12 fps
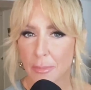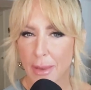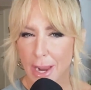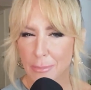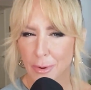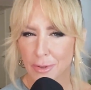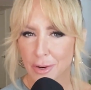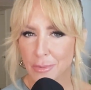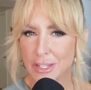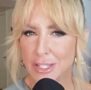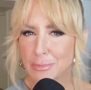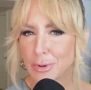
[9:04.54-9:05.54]
the back burner.
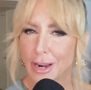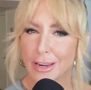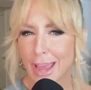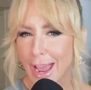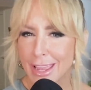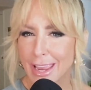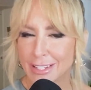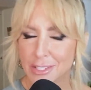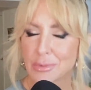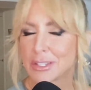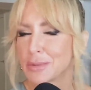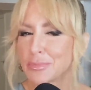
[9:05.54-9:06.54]
We did put it on
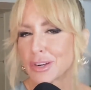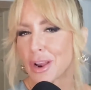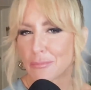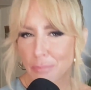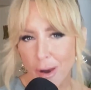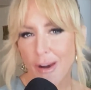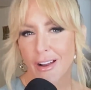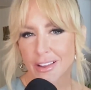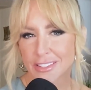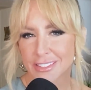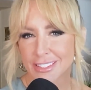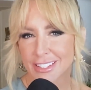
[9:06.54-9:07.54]
hiatus. We did put it on
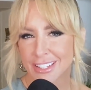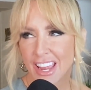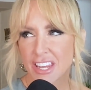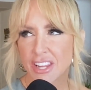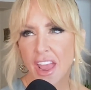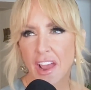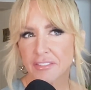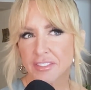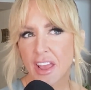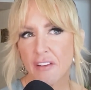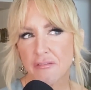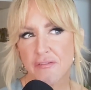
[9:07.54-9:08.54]
pause. And you have
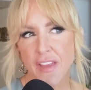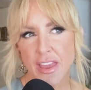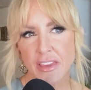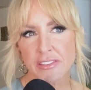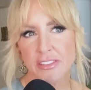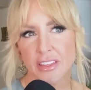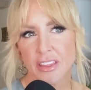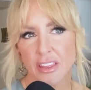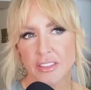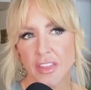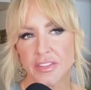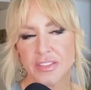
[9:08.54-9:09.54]
to have faith
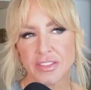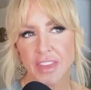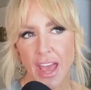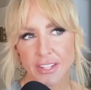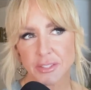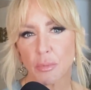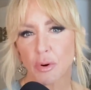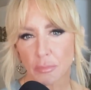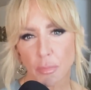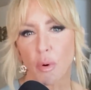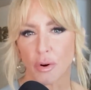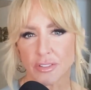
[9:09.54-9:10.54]
that that's more
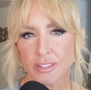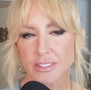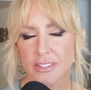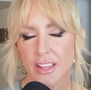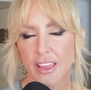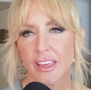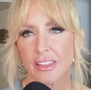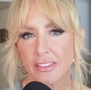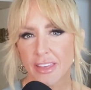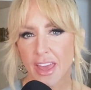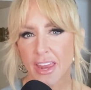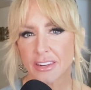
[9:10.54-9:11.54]
important
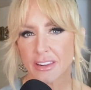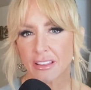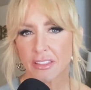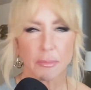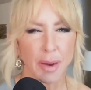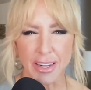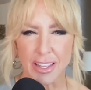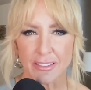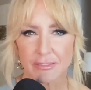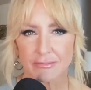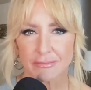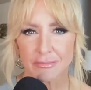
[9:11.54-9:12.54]
than the money,
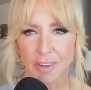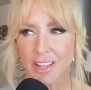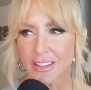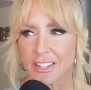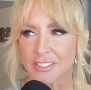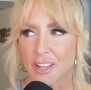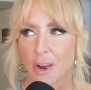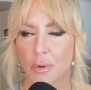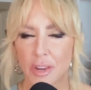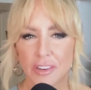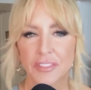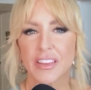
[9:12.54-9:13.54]
right? Like, because
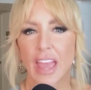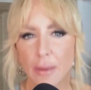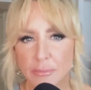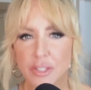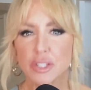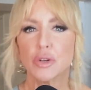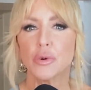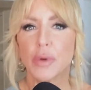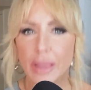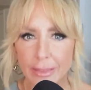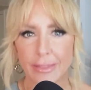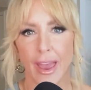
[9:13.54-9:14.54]
we could have kept
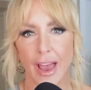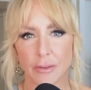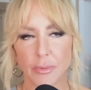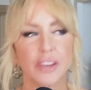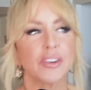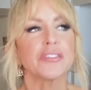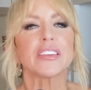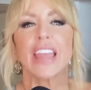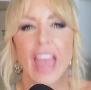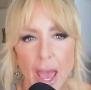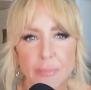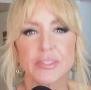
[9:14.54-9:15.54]
doing that. We could have
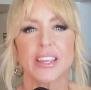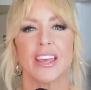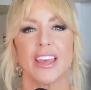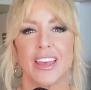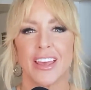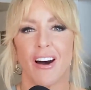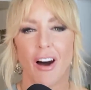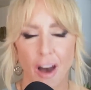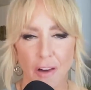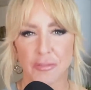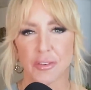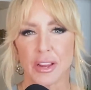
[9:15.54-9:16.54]
kept
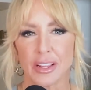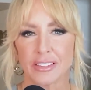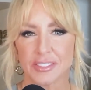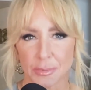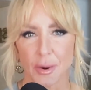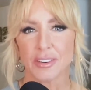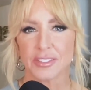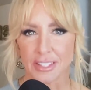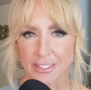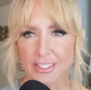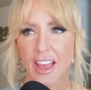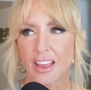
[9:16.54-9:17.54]
offering Smart
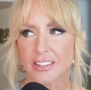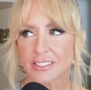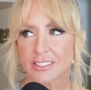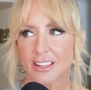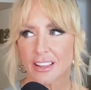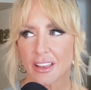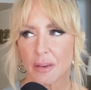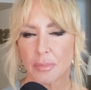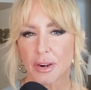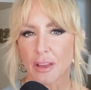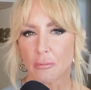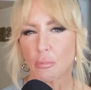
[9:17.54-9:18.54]
Success,
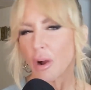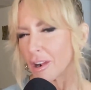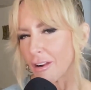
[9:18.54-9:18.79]
but at what